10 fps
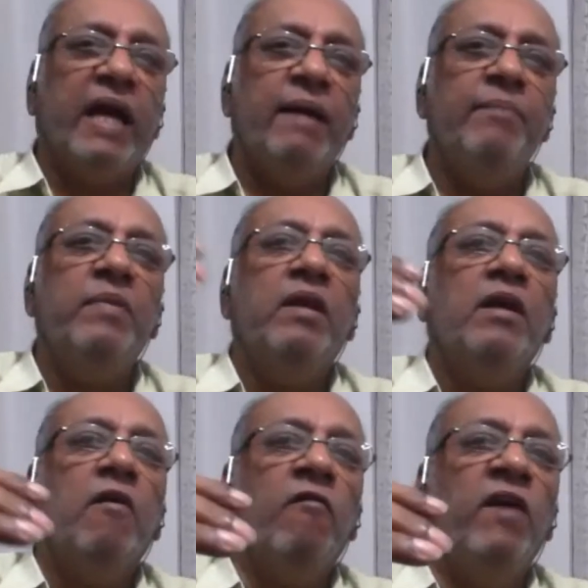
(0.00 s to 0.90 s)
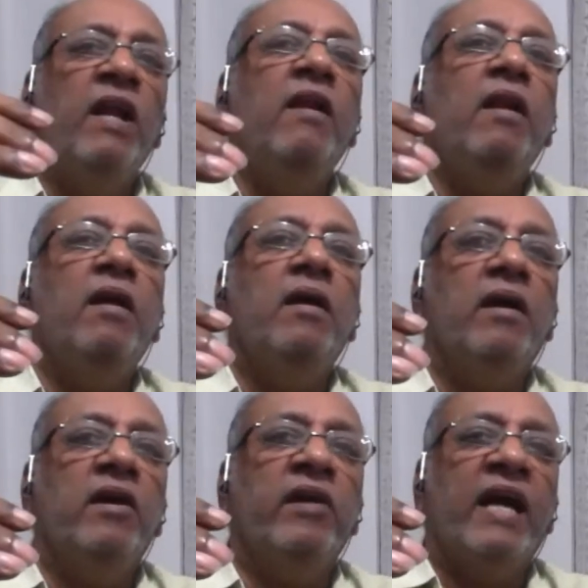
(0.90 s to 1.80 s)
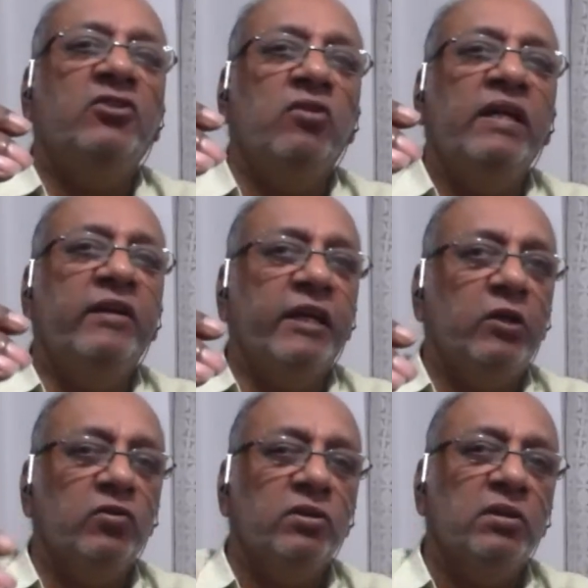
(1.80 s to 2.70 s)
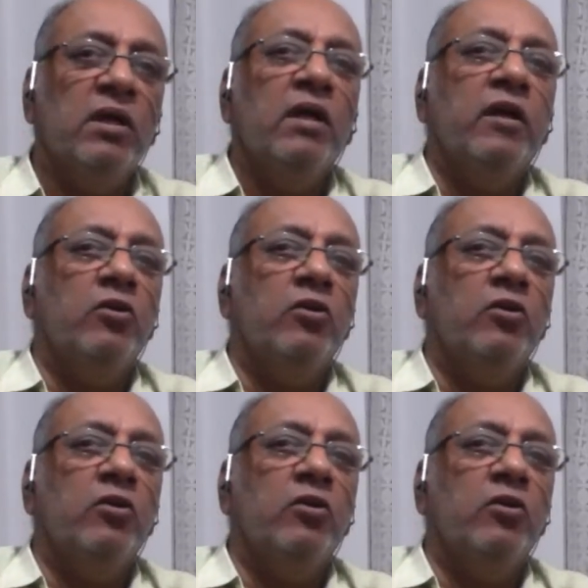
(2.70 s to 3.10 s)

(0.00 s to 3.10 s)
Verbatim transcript: of time will gradually reduce.